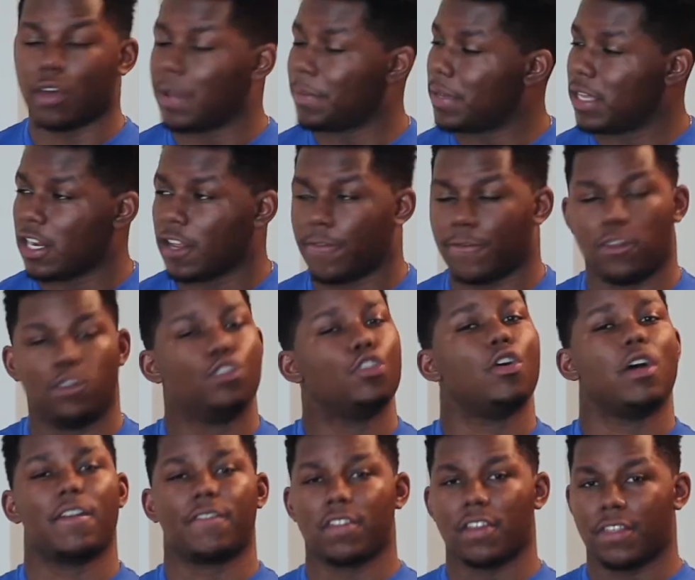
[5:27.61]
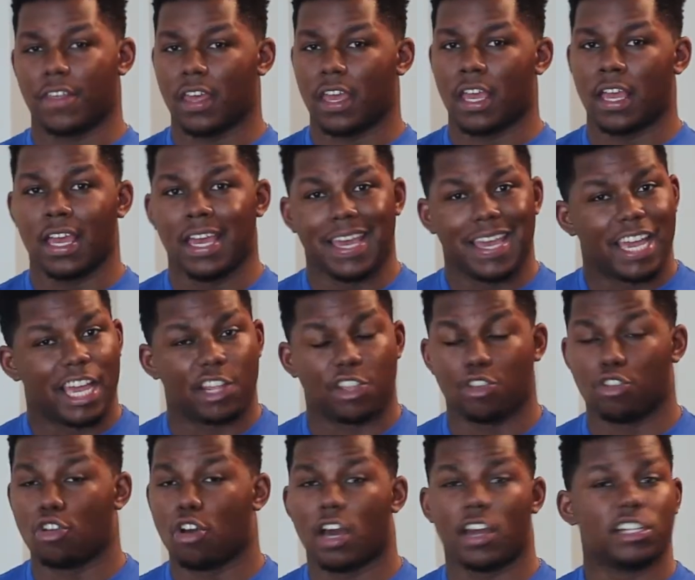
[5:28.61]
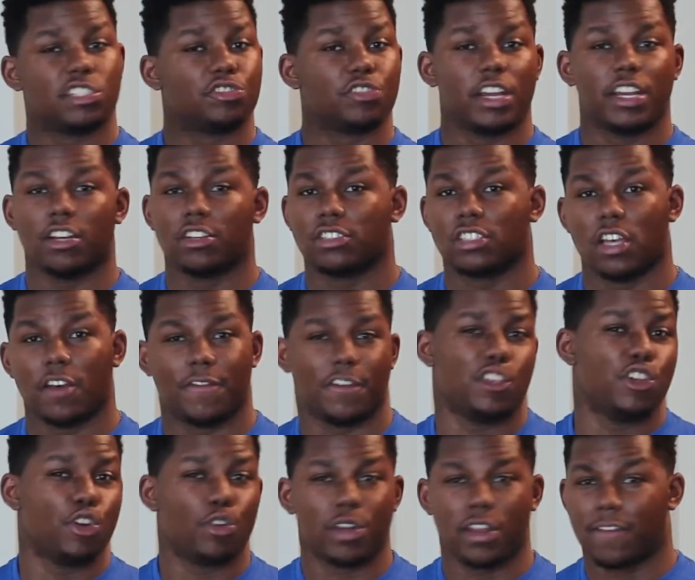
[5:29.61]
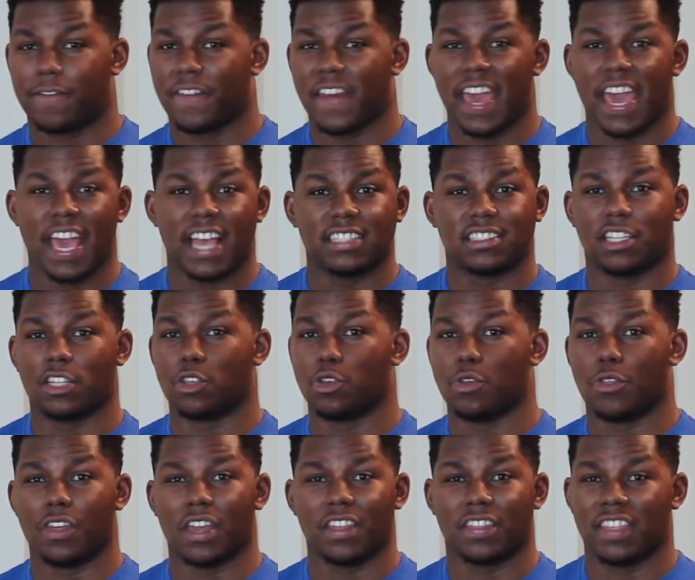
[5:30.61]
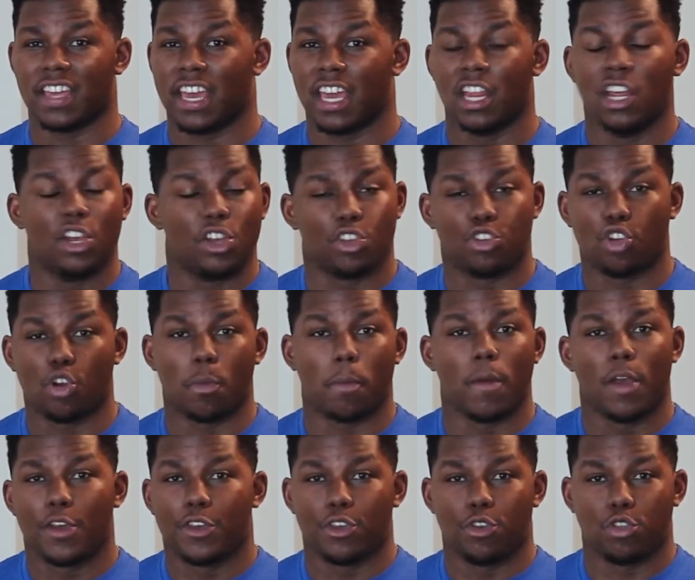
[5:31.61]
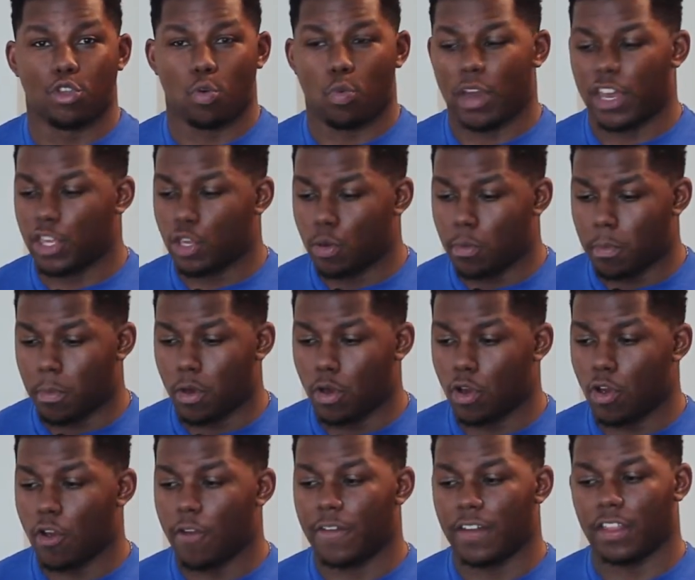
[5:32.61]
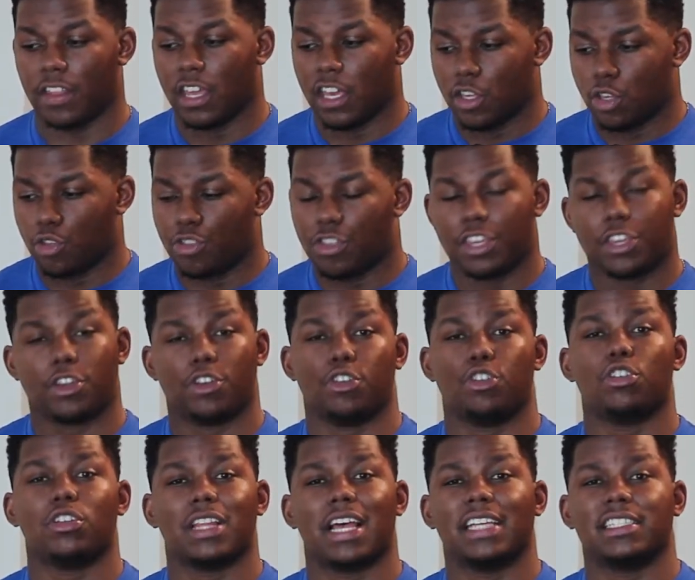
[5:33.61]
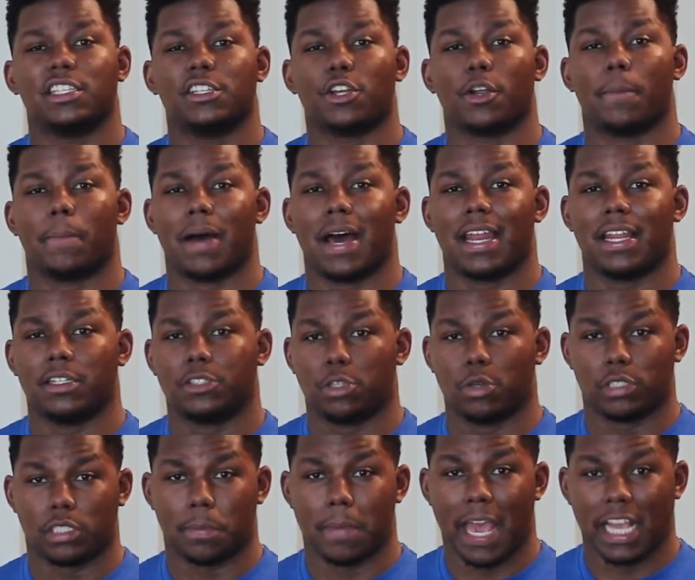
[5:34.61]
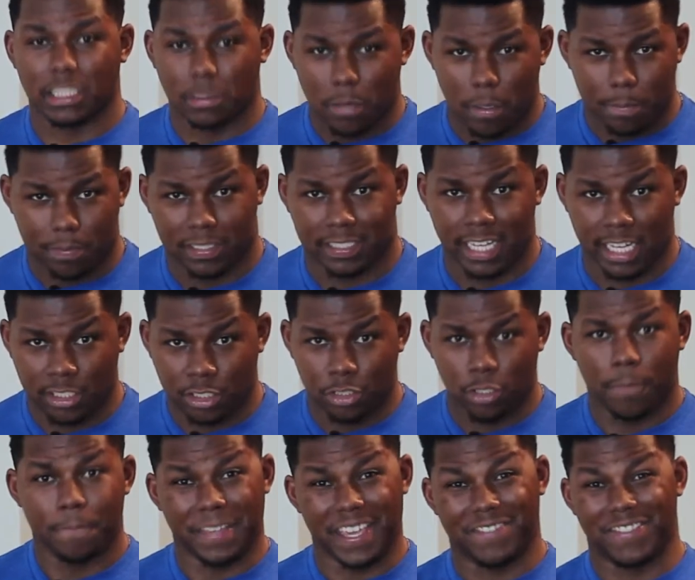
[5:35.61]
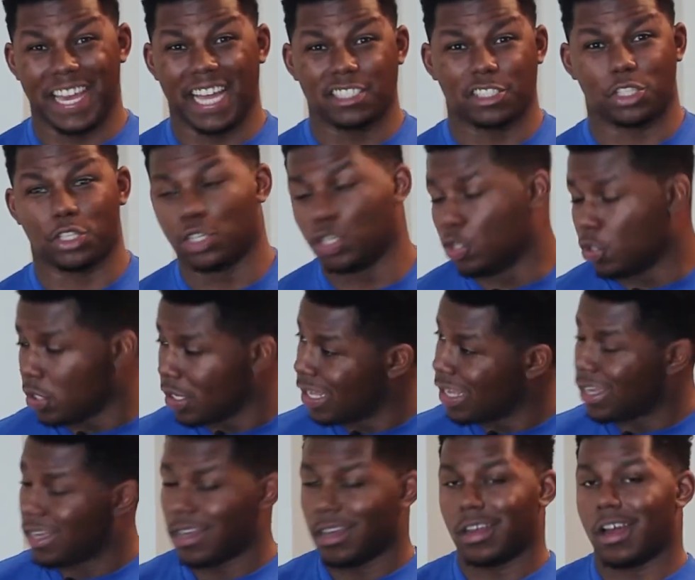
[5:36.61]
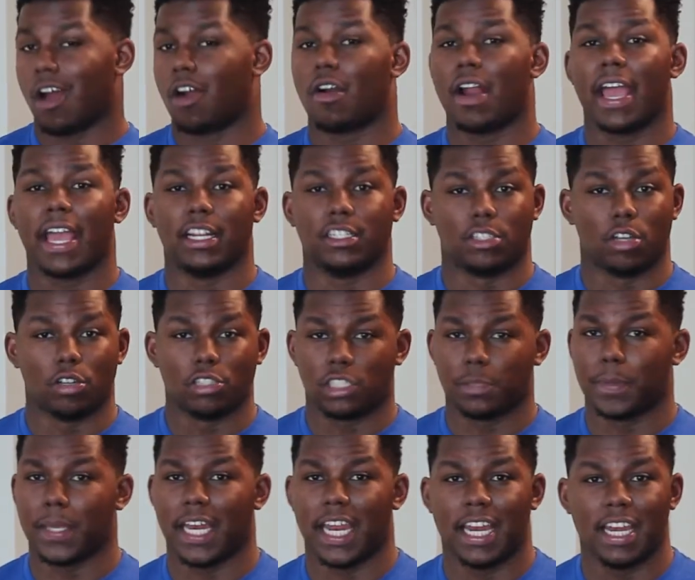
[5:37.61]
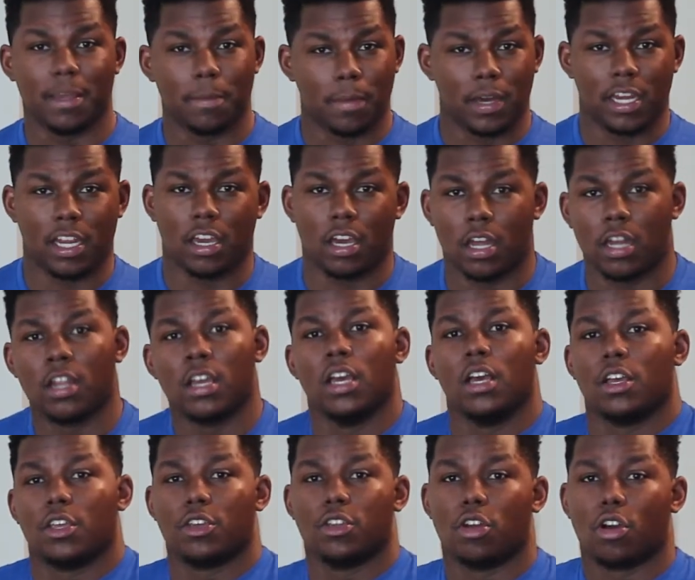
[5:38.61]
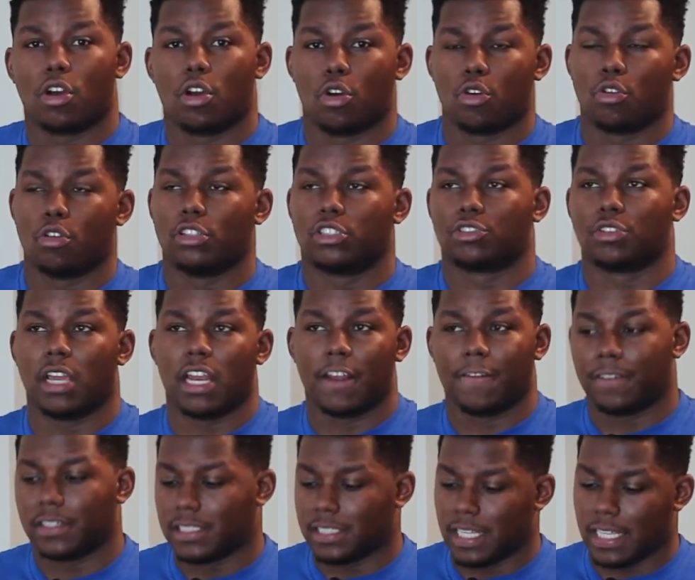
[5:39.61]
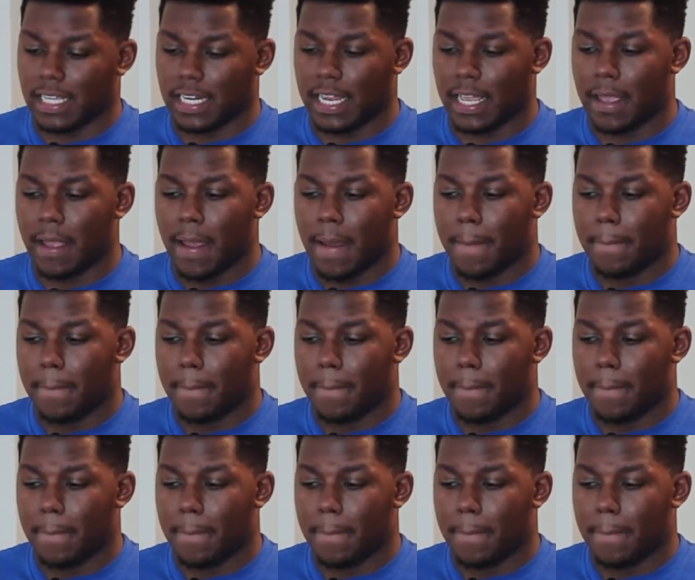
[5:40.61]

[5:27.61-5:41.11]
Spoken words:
I mean, if you know everything and you know how to train yourself and you're already fast and you think that the way you move and you think you're utilizing your body to its maximum potential, if that's you, all right, don't spend any money on, going to a training facility.